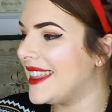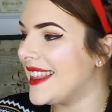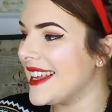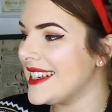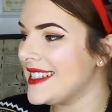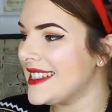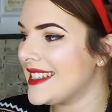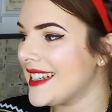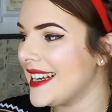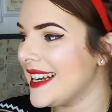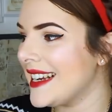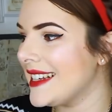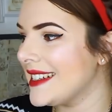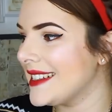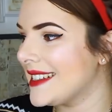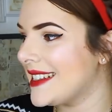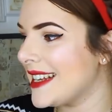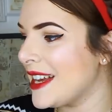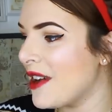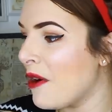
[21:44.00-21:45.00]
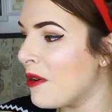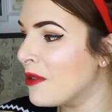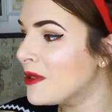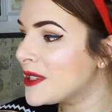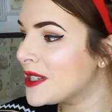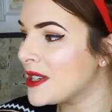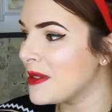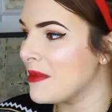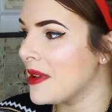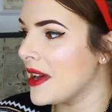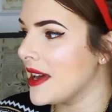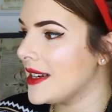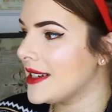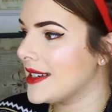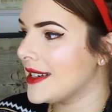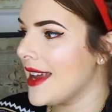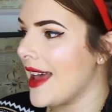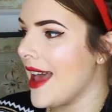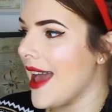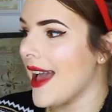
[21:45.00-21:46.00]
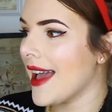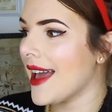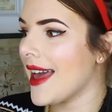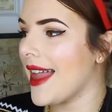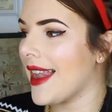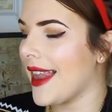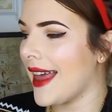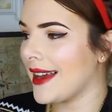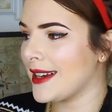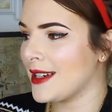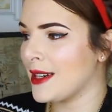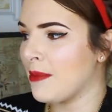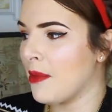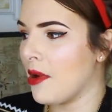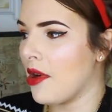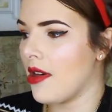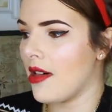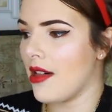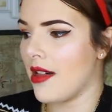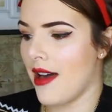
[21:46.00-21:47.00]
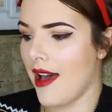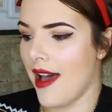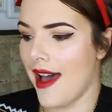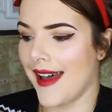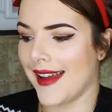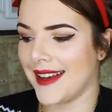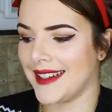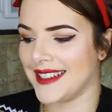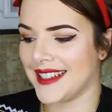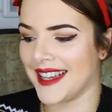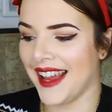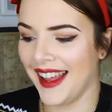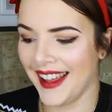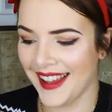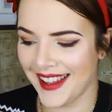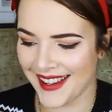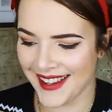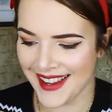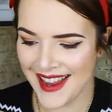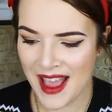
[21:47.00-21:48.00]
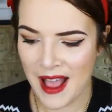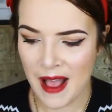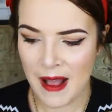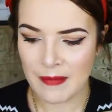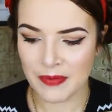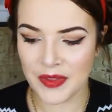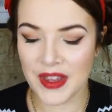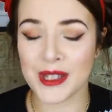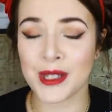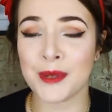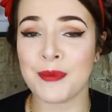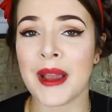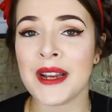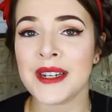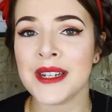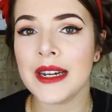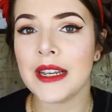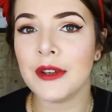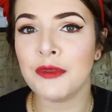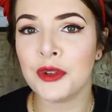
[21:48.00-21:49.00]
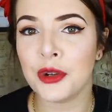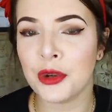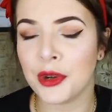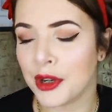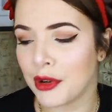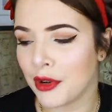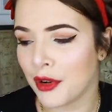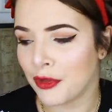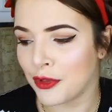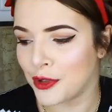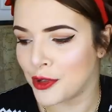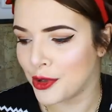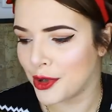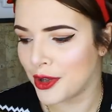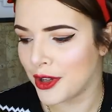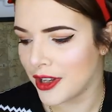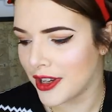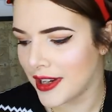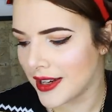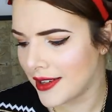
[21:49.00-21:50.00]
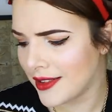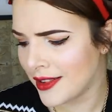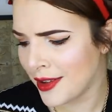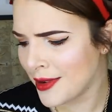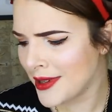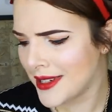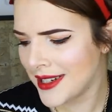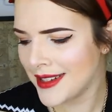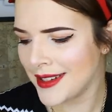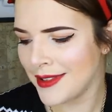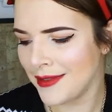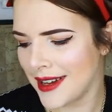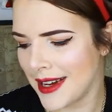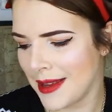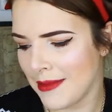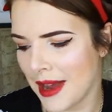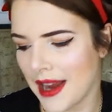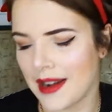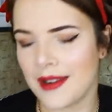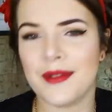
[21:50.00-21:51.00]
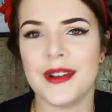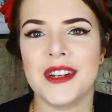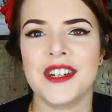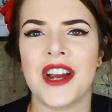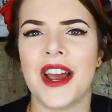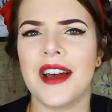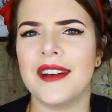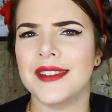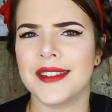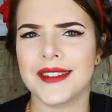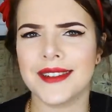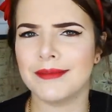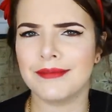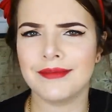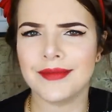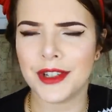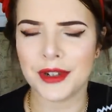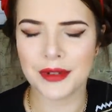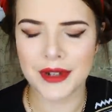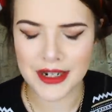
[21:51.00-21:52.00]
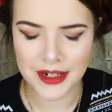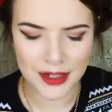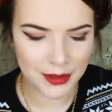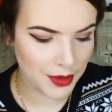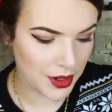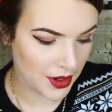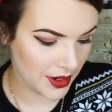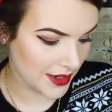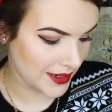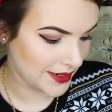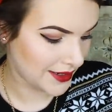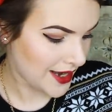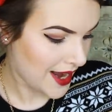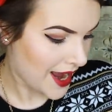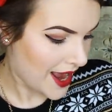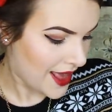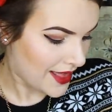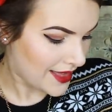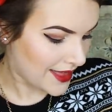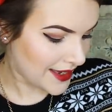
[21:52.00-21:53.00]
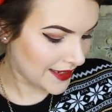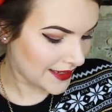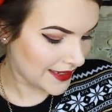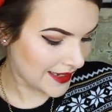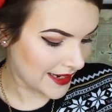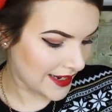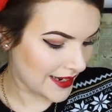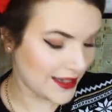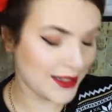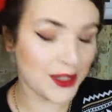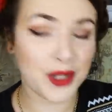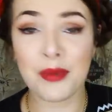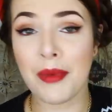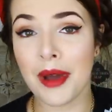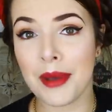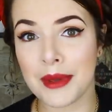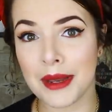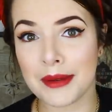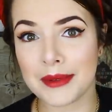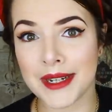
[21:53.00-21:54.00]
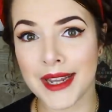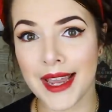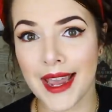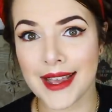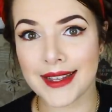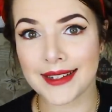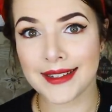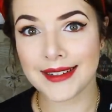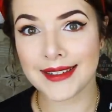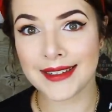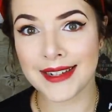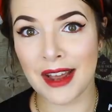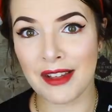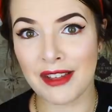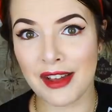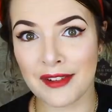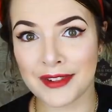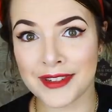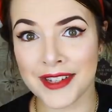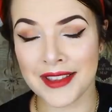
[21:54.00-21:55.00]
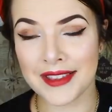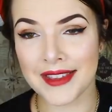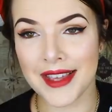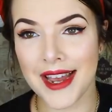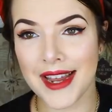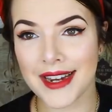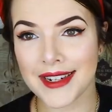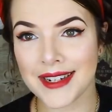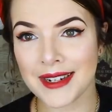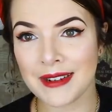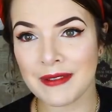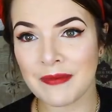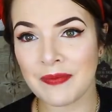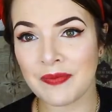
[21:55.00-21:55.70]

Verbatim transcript: This is the ultimate collectible, and especially if you're in Gryffindor, though it doesn't really matter which house you're in, to be honest. This is, you might be able to guess now that I've said that,